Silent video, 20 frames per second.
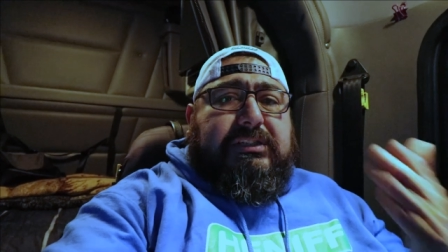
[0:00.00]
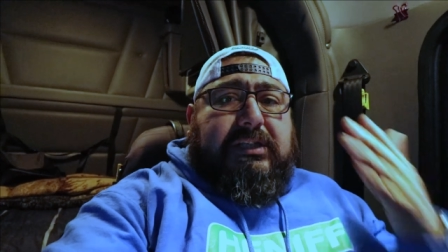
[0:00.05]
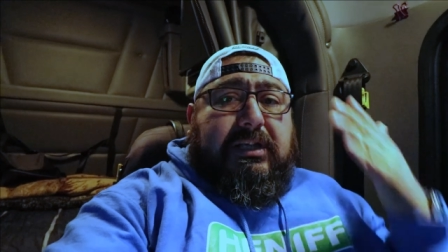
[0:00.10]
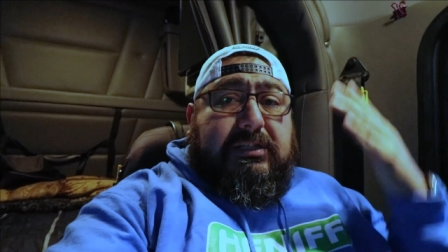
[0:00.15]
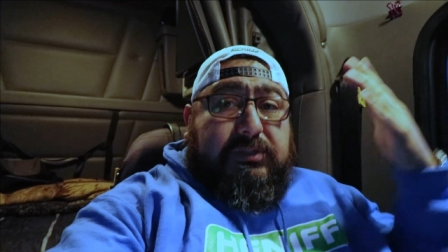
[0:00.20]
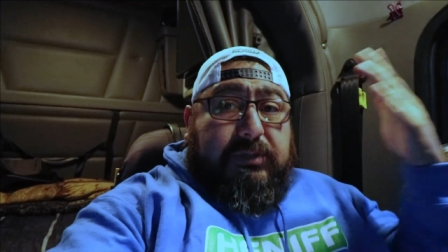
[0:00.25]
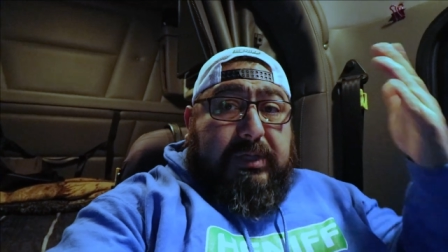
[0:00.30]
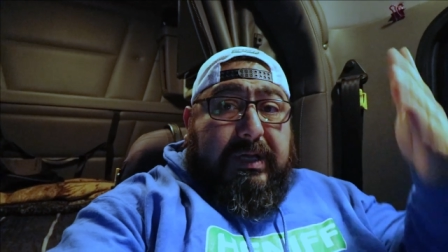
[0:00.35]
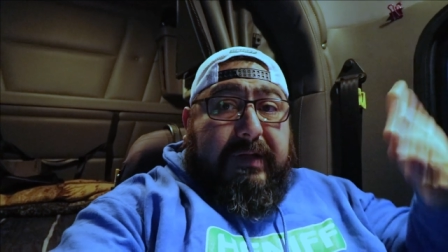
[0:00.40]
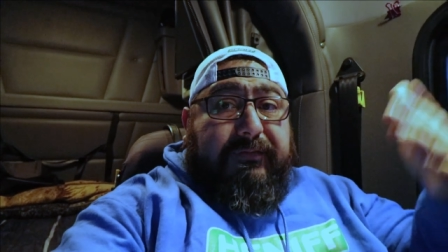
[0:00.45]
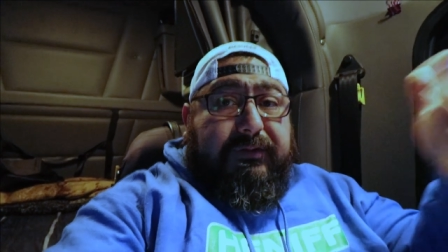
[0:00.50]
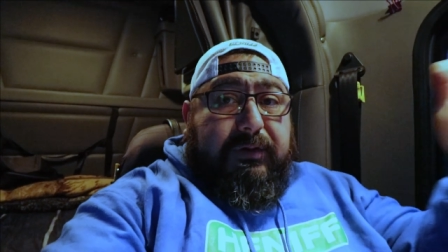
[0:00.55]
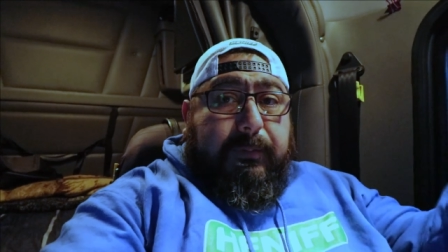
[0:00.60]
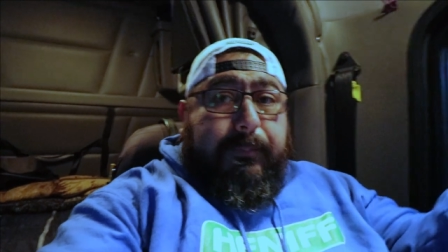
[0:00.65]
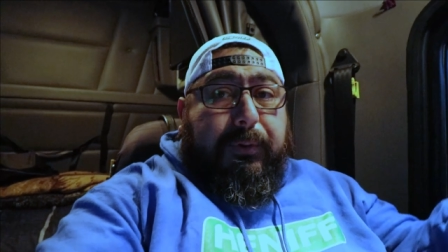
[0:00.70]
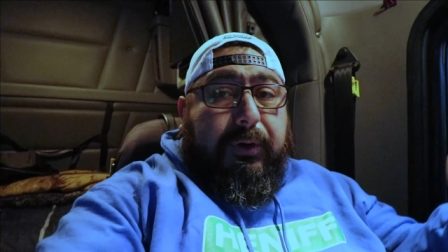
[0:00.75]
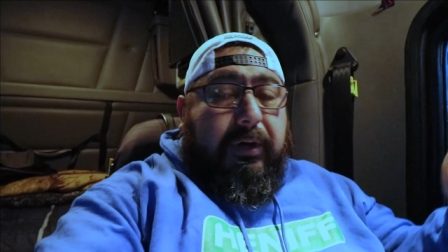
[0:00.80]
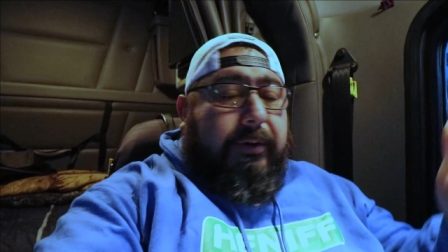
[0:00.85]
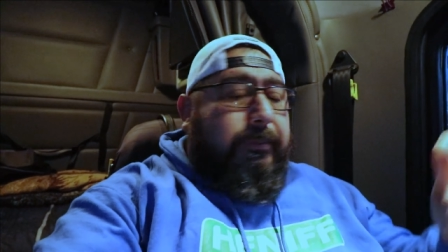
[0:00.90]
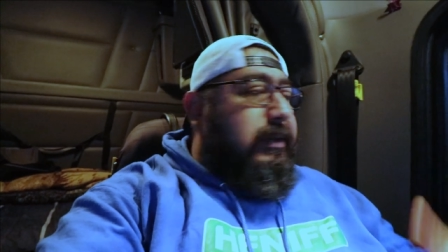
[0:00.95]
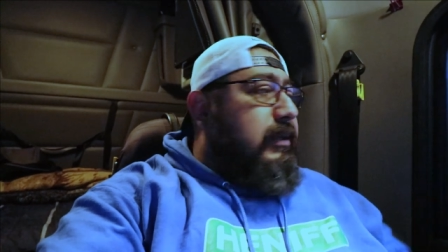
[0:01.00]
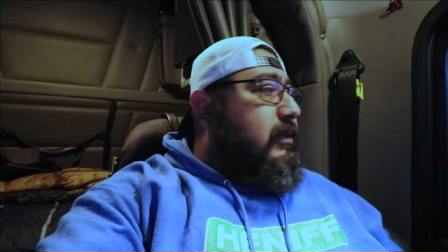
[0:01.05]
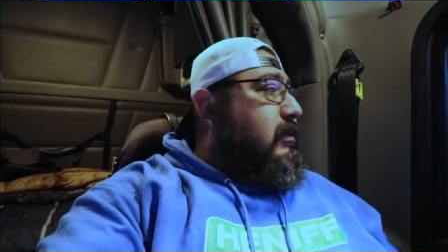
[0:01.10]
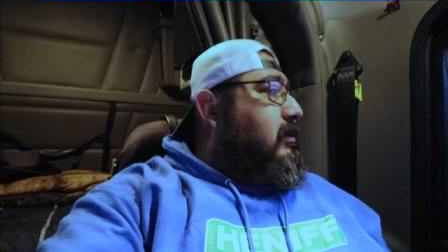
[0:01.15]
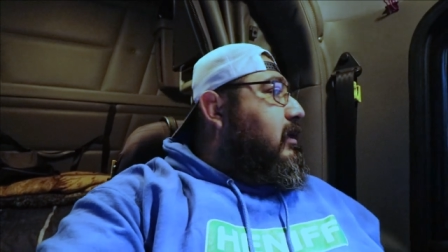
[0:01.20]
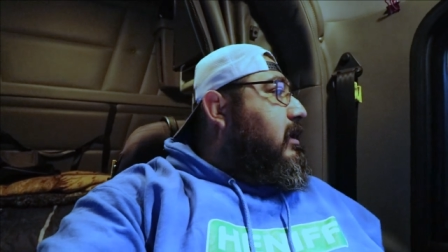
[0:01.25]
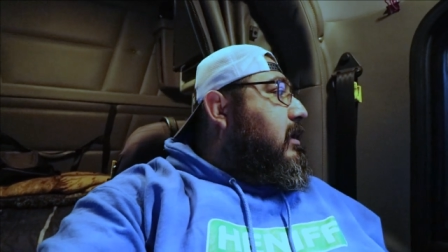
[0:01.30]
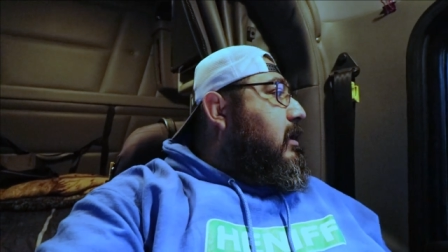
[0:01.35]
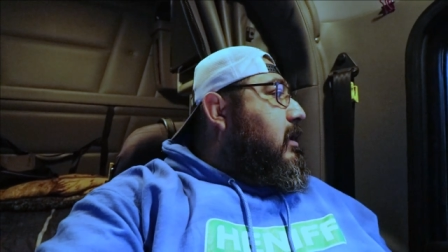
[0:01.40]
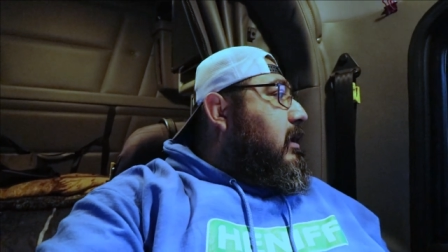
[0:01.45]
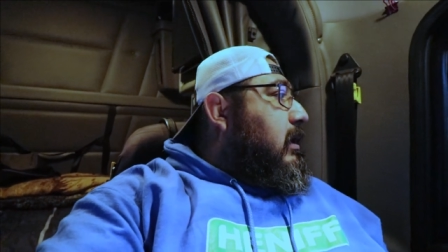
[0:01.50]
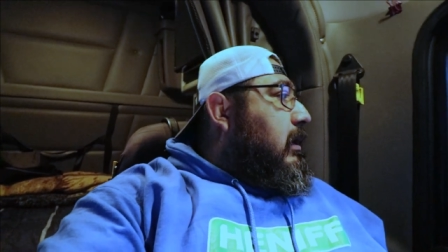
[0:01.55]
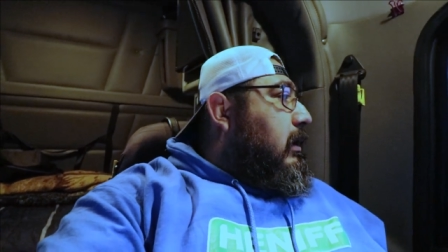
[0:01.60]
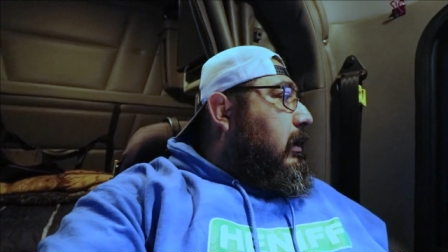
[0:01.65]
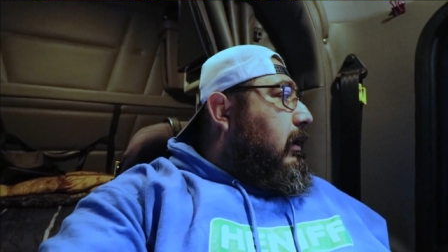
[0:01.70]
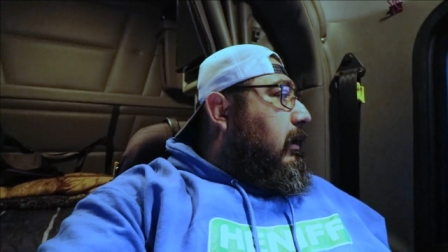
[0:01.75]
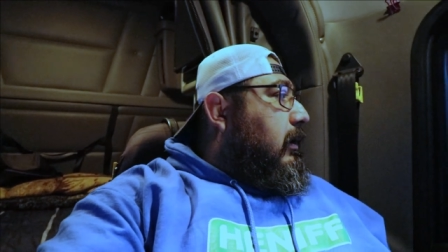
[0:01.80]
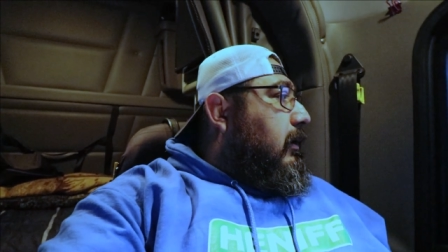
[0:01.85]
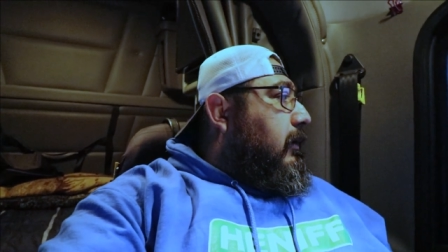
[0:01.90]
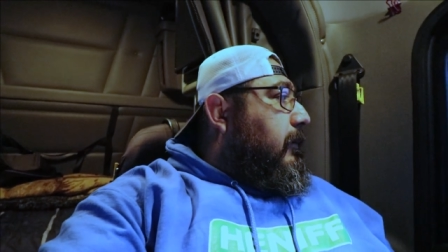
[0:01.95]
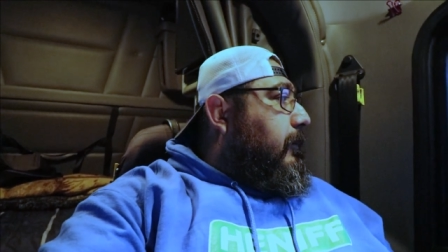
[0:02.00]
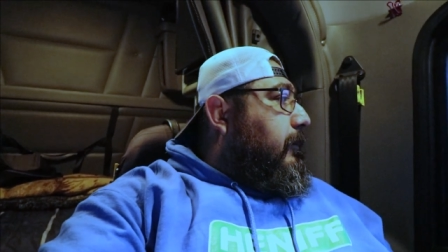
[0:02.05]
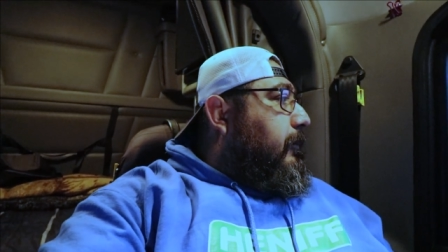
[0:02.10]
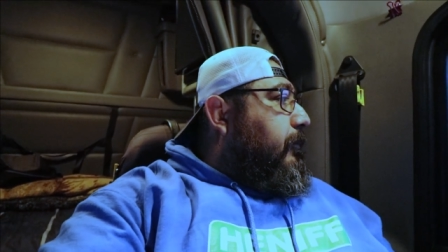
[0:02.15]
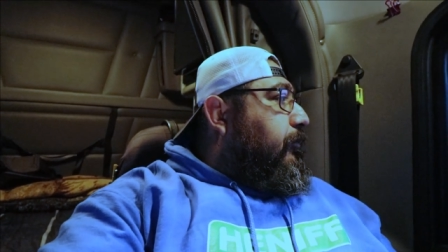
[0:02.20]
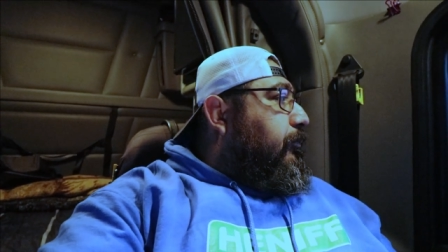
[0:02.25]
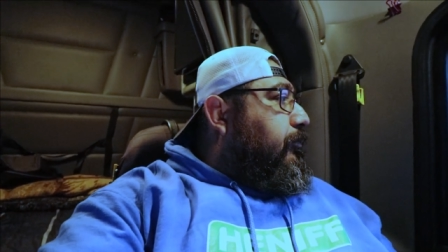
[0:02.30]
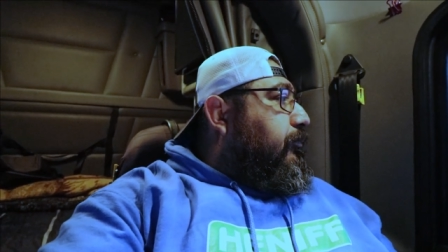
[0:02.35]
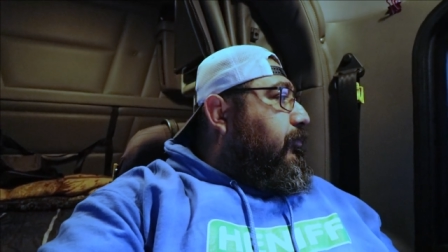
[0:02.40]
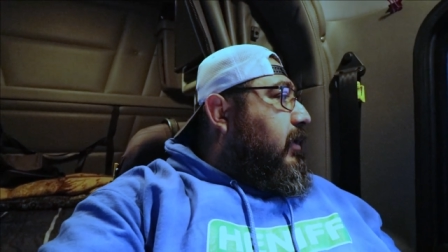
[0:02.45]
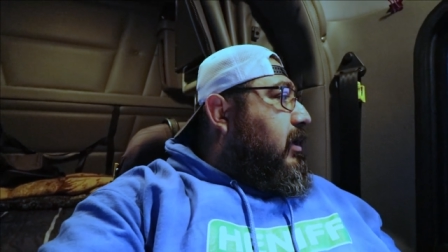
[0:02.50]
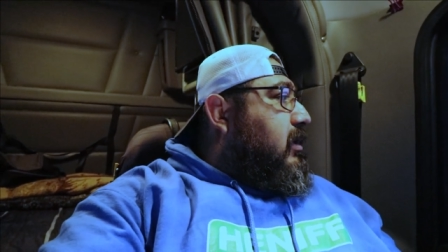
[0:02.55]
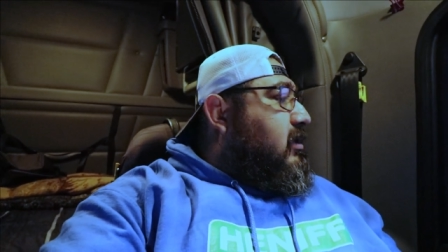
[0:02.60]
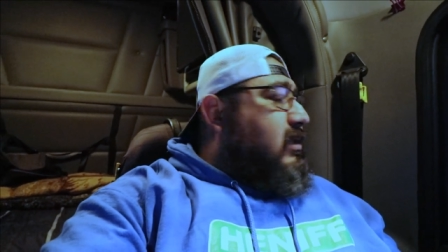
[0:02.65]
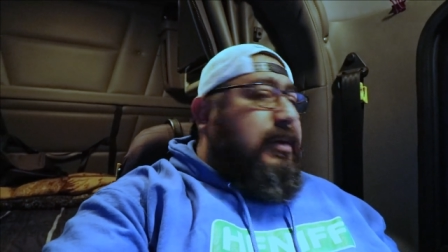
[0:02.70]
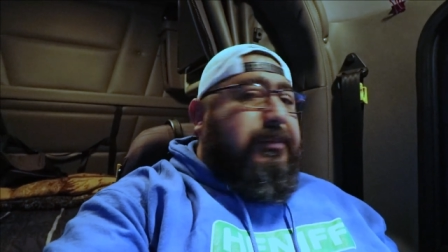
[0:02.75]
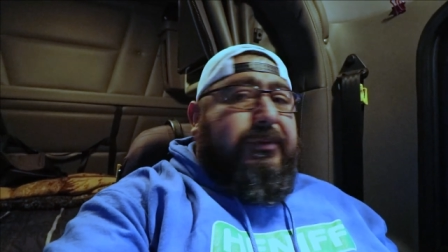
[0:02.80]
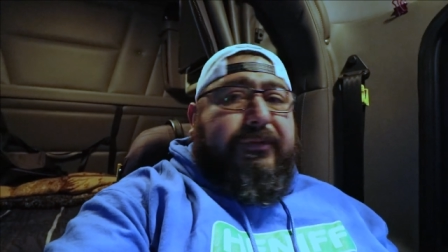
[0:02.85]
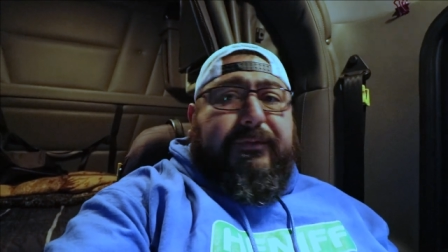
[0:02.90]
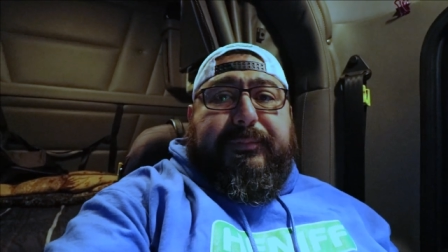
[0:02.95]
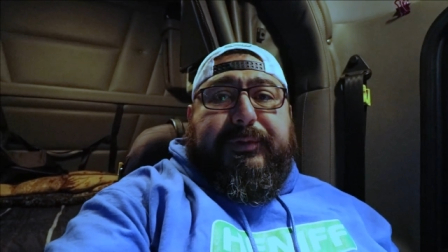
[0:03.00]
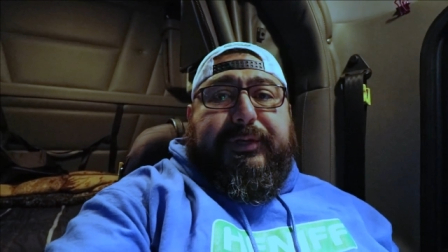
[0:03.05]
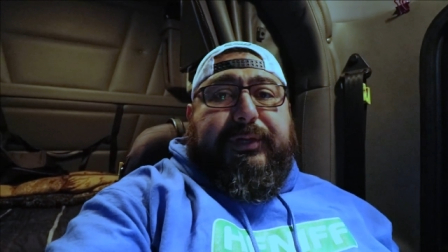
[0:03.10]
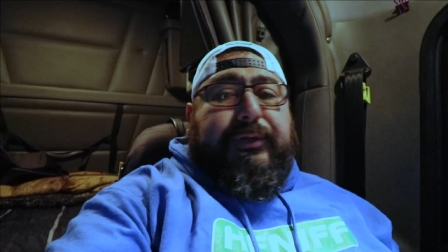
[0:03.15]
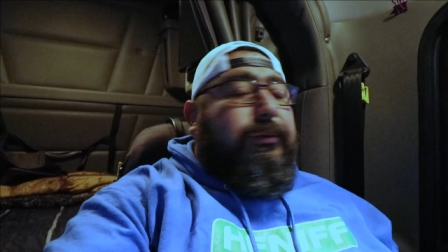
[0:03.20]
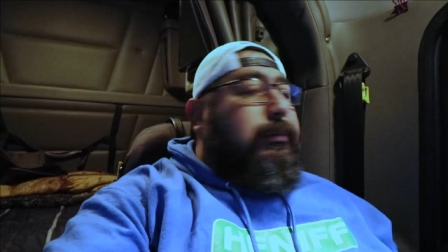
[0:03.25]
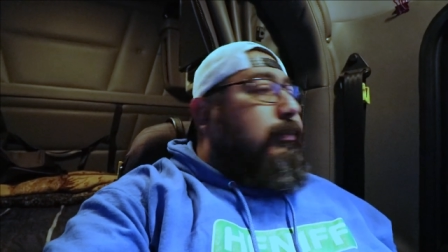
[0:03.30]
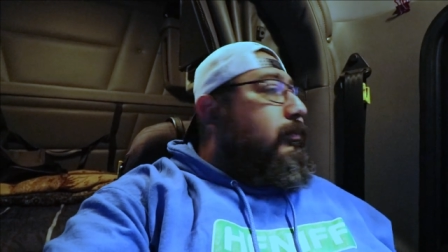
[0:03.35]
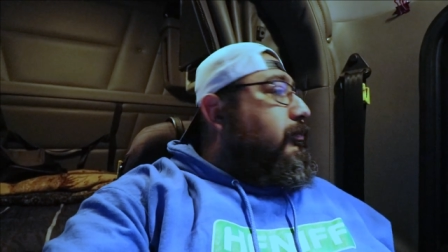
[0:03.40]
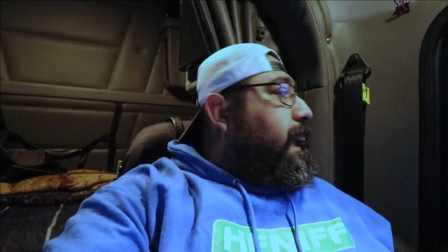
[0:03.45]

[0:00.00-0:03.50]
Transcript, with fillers: also have compartments um, some of them do